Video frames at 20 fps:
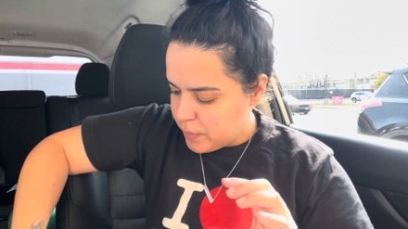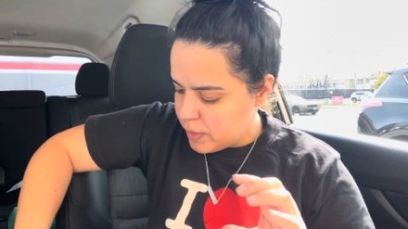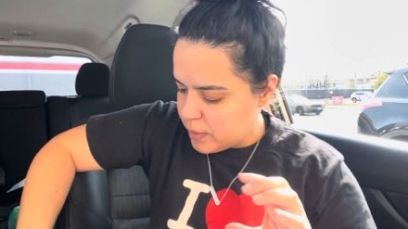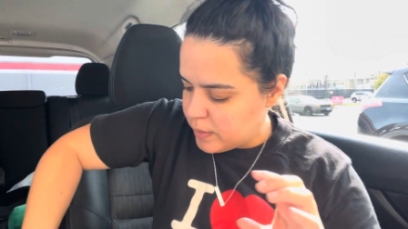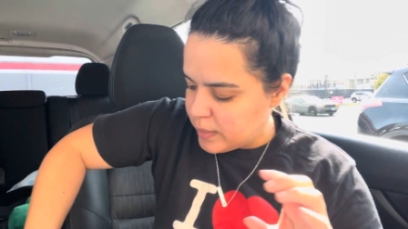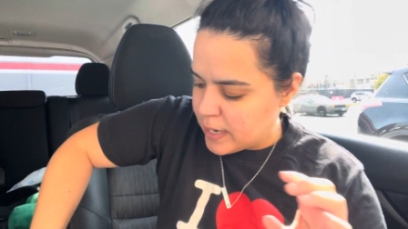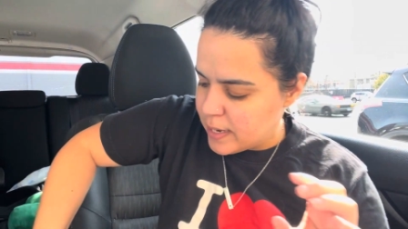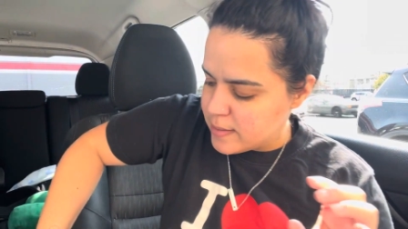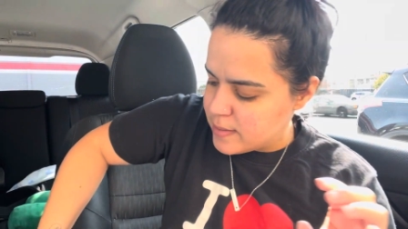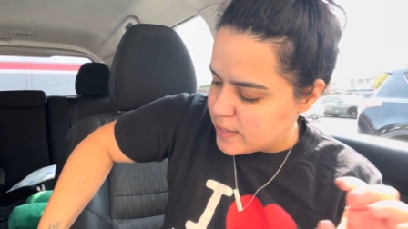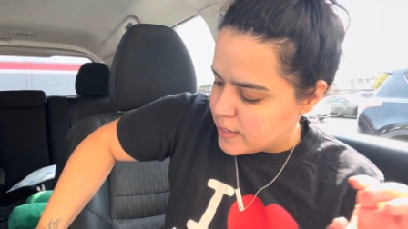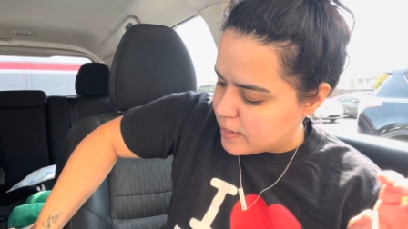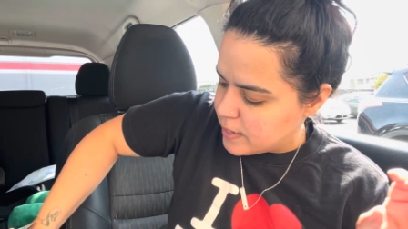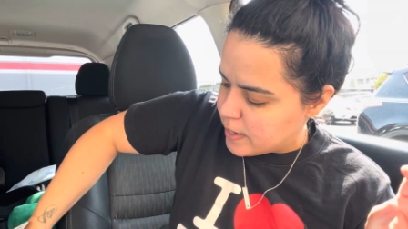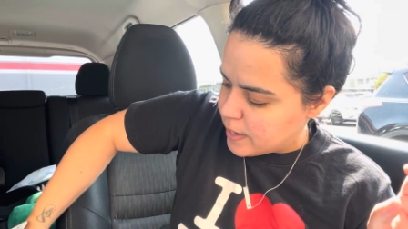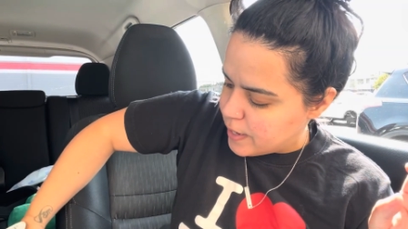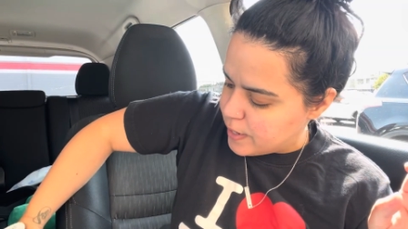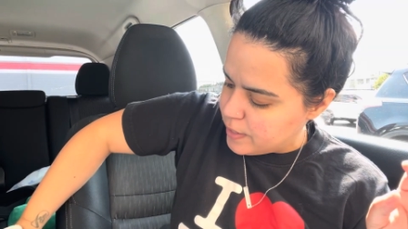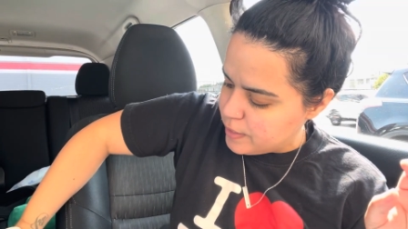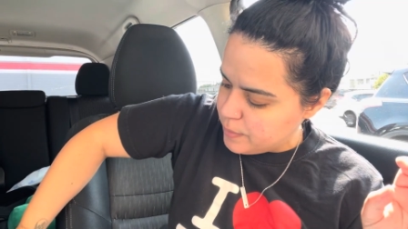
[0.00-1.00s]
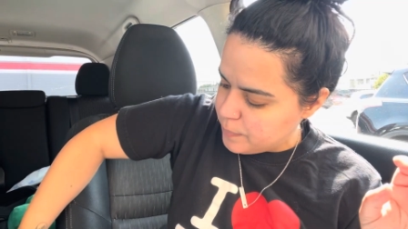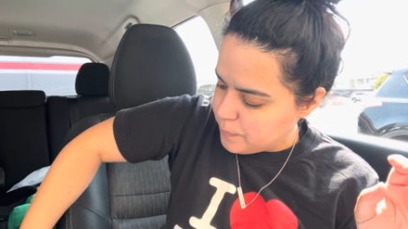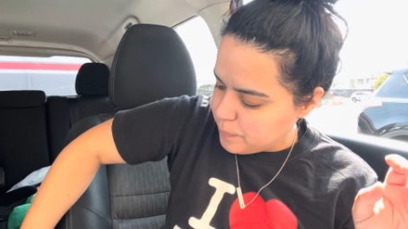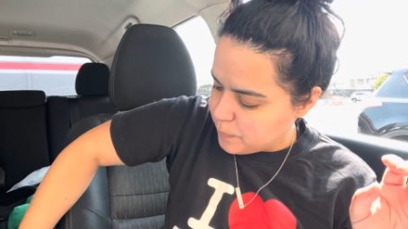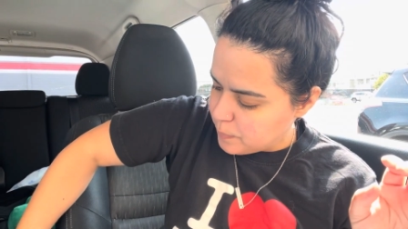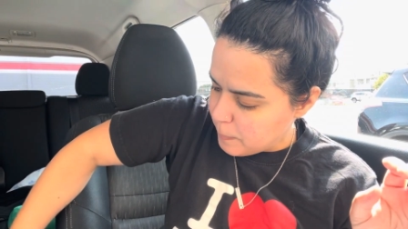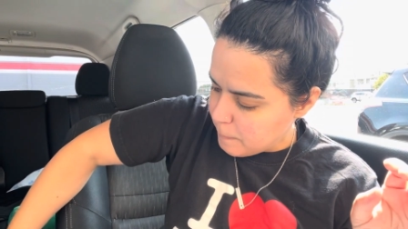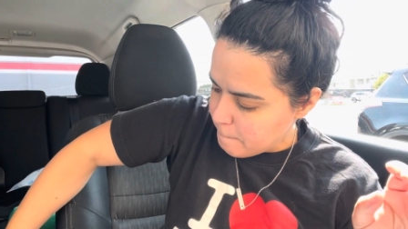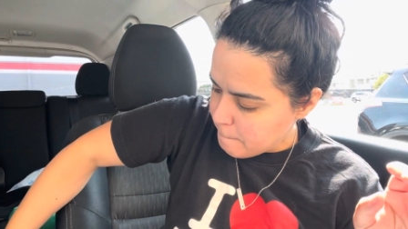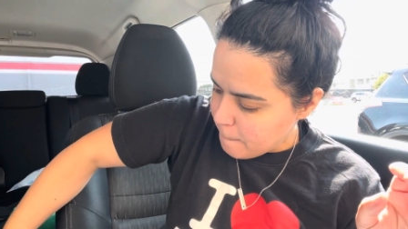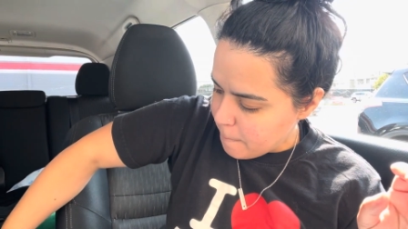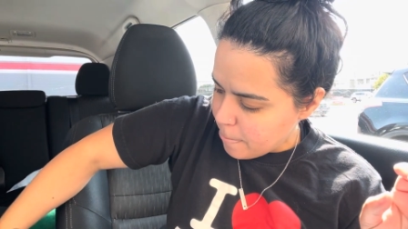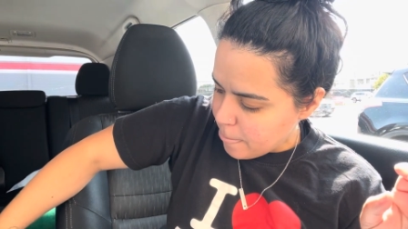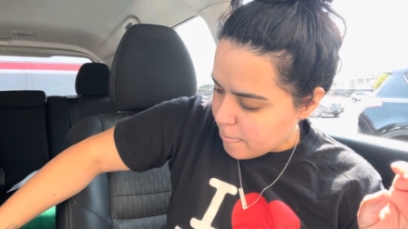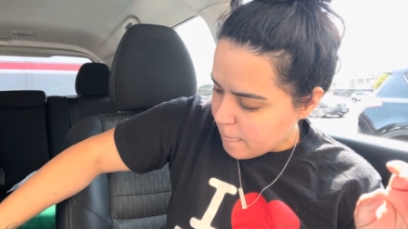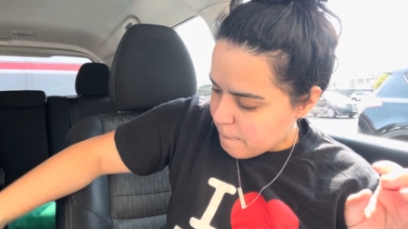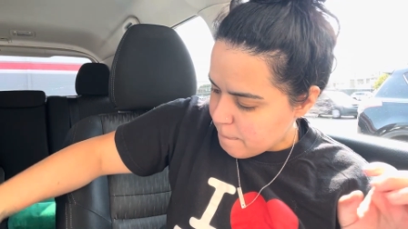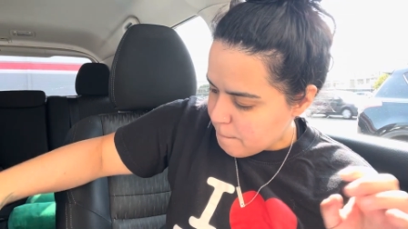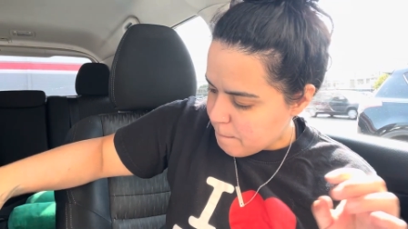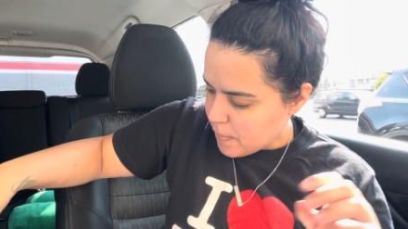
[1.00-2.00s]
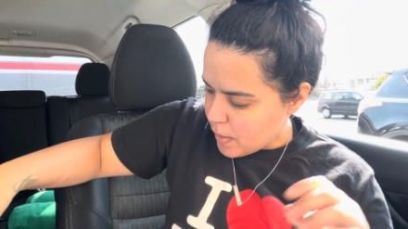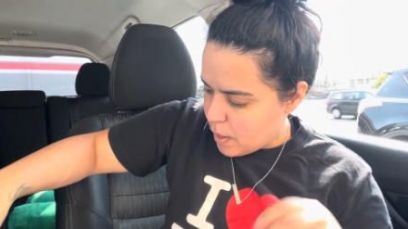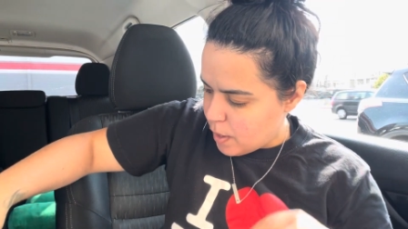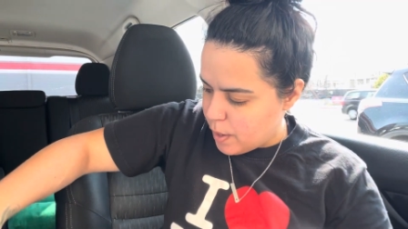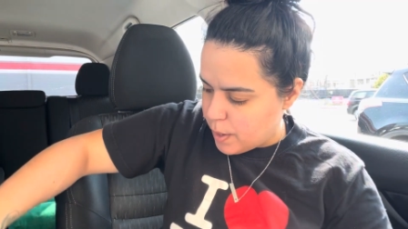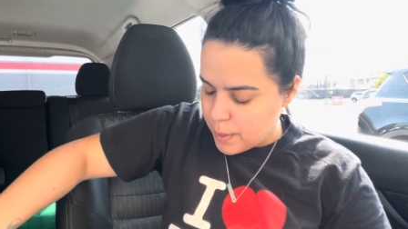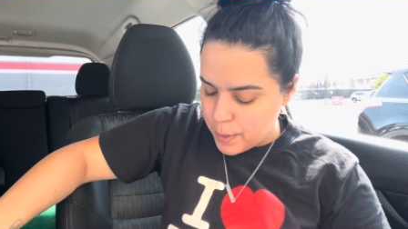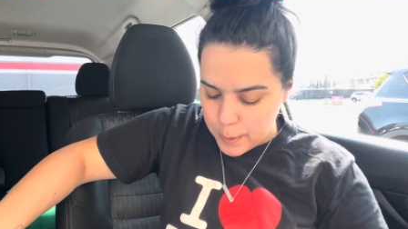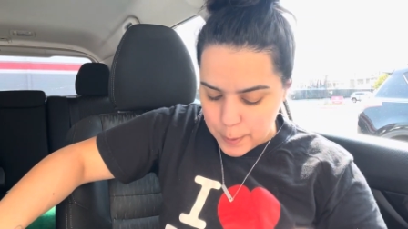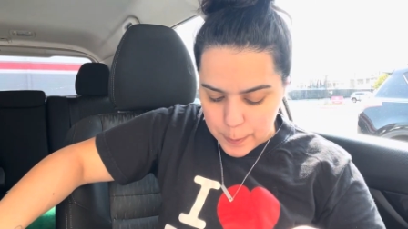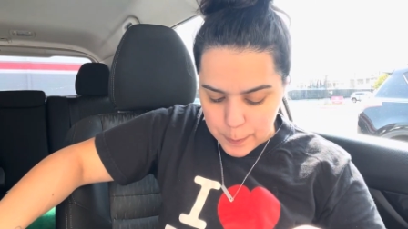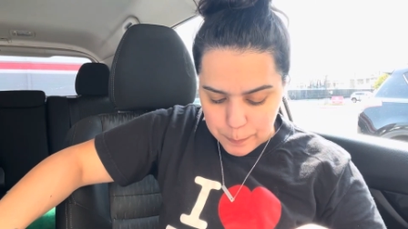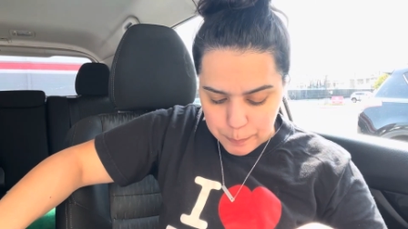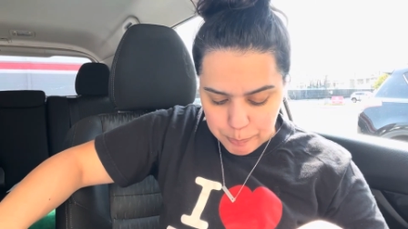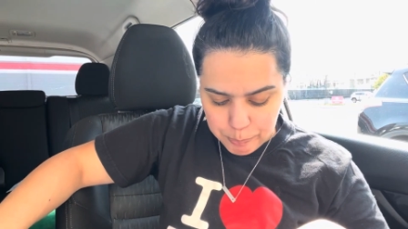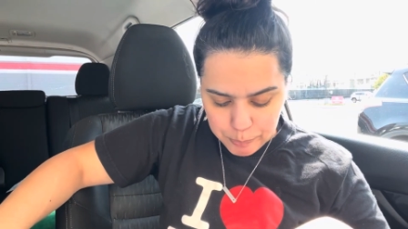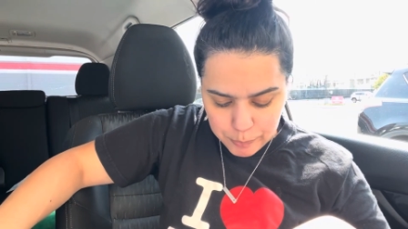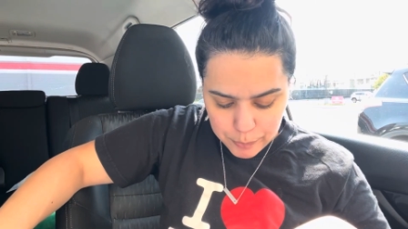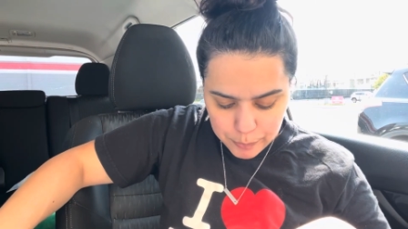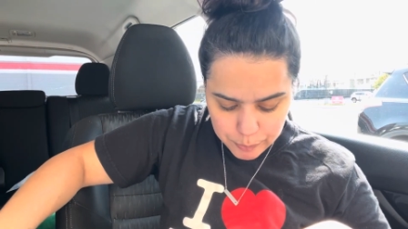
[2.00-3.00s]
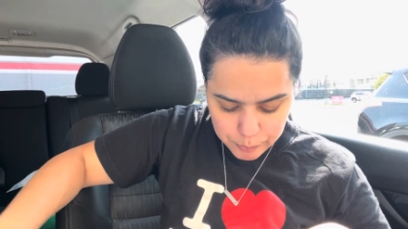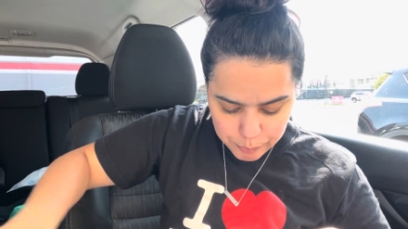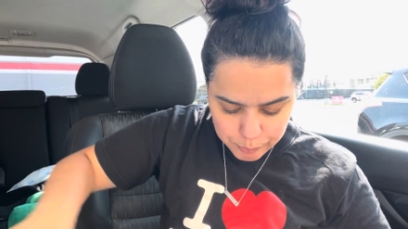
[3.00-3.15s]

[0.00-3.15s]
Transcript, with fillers: the dancing guy um